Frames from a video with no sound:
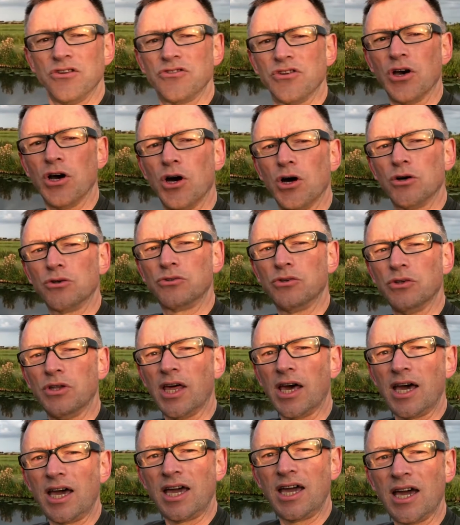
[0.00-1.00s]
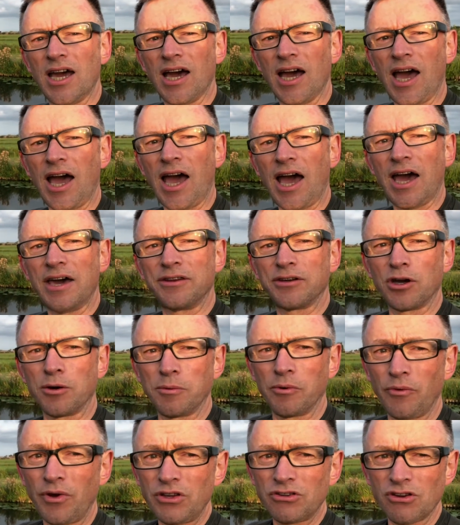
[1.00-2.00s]
So today and the
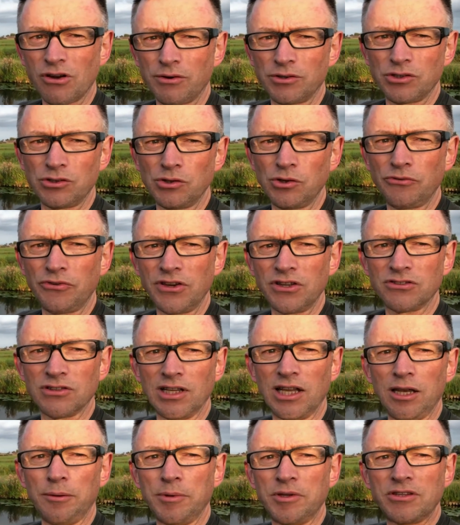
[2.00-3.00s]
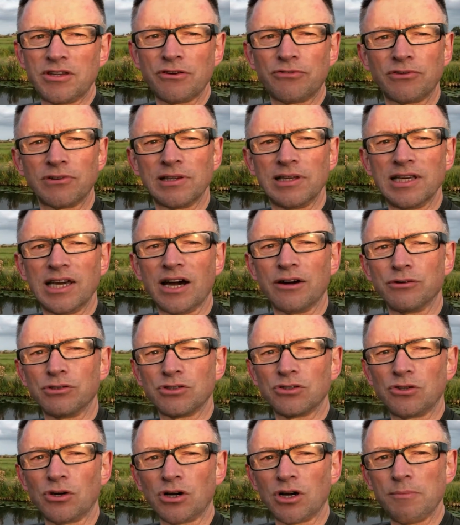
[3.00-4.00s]
coming weeks, I want to do things a little bit differently. I want to
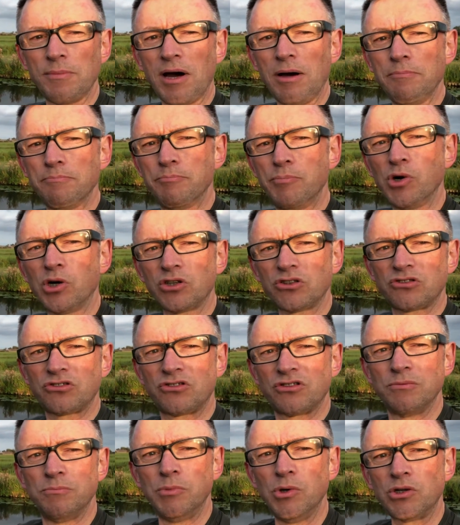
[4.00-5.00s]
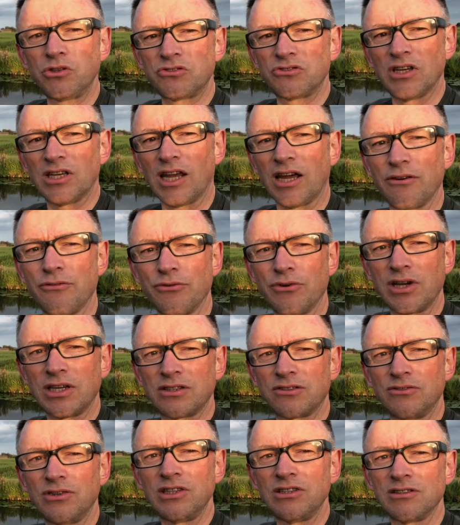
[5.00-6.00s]
talk about books that I read
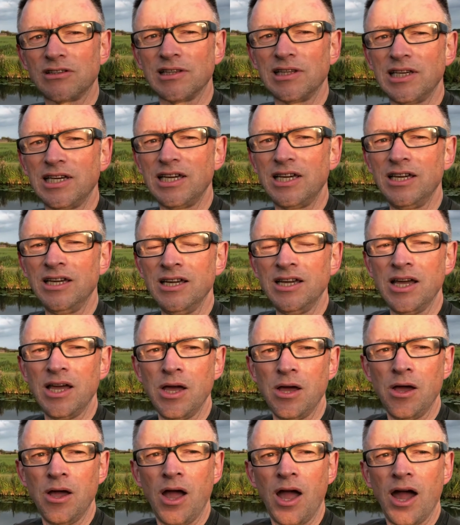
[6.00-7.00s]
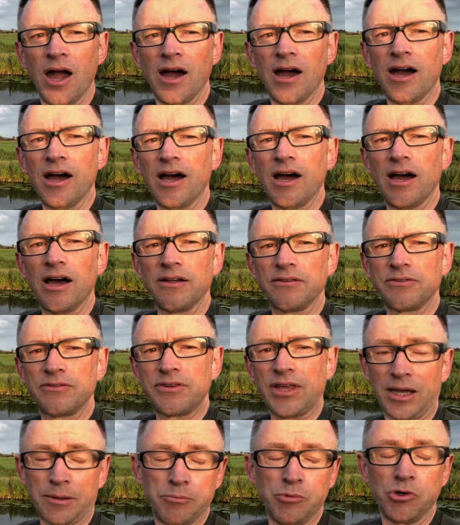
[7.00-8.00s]
recently,
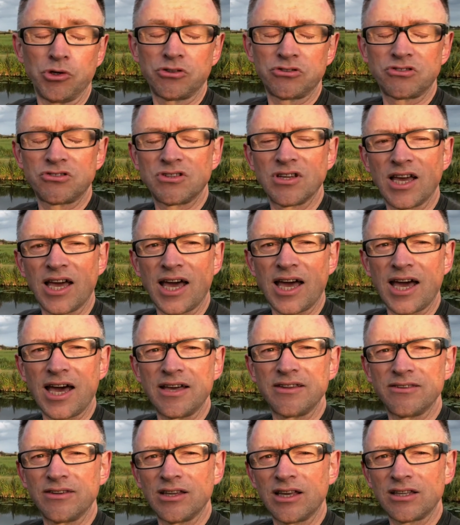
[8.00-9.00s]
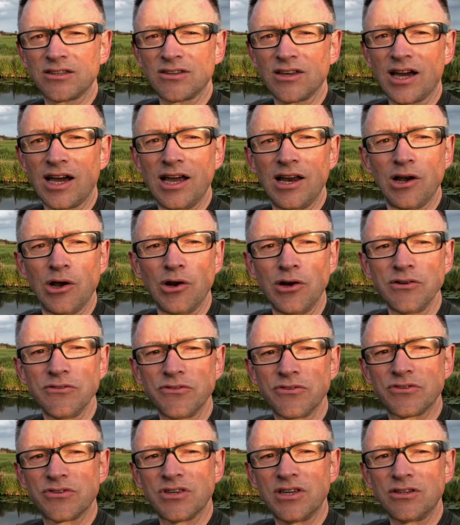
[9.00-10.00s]
tech books, and that I learned
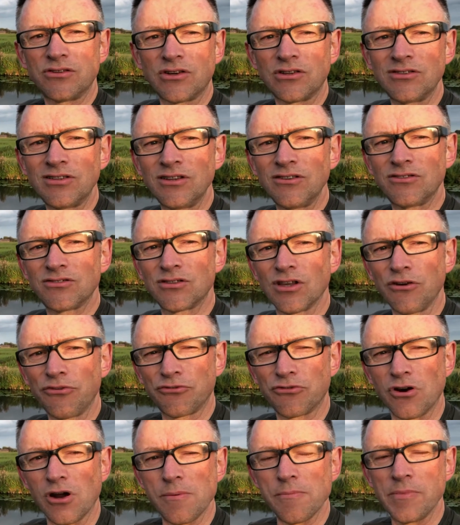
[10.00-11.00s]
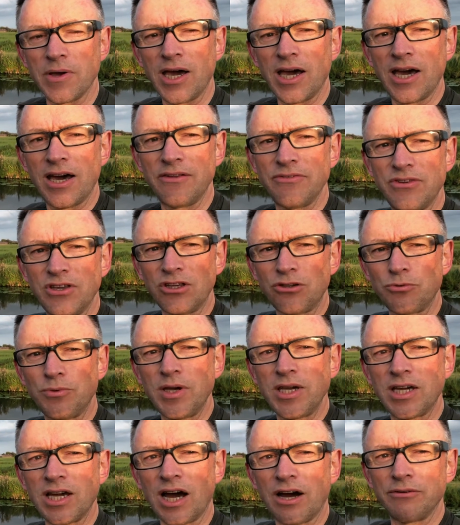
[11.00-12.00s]
interesting stuff from. And this
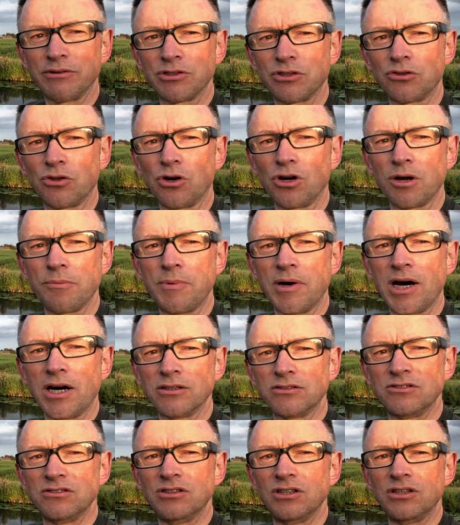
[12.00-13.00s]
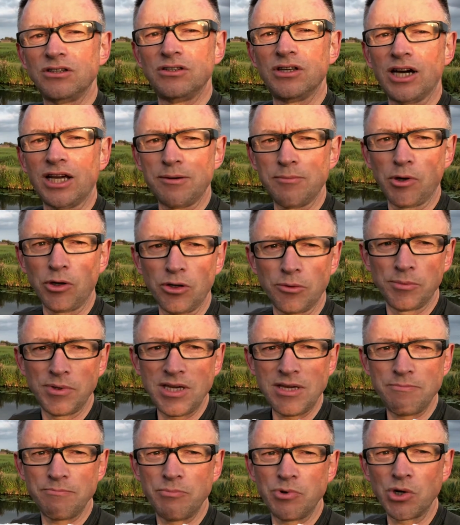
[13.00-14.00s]
week, I want to talk about the
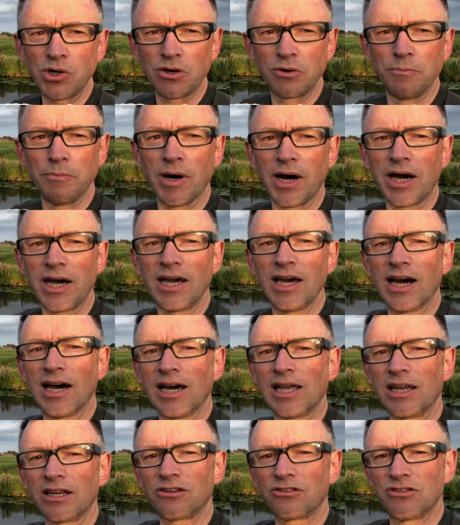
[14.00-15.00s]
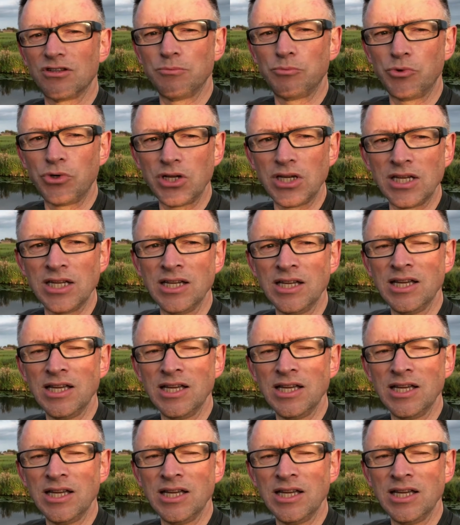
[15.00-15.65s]
DynamoDB book by Alex DeBrie.